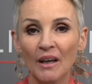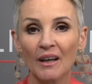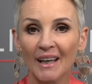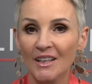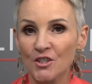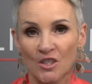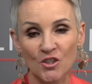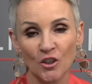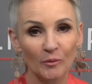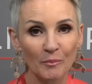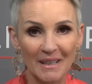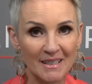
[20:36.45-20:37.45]
It's just not
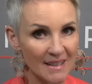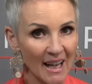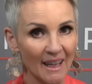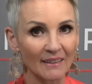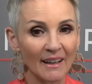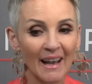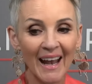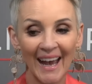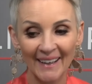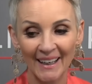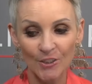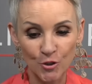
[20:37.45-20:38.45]
my style. And
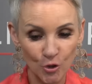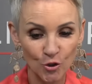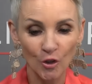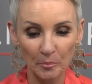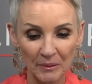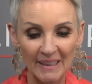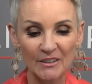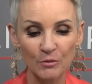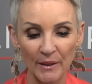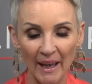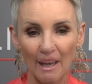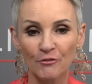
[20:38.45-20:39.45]
I do not believe we
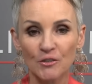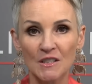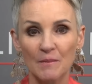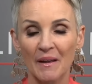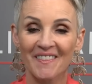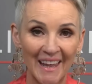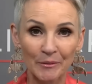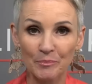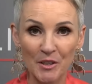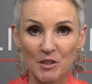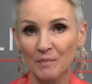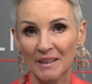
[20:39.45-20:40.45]
have to spend that
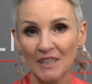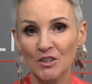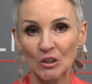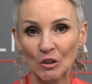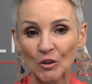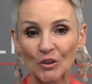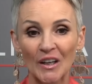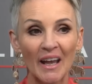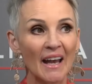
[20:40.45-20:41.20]
much money to look good.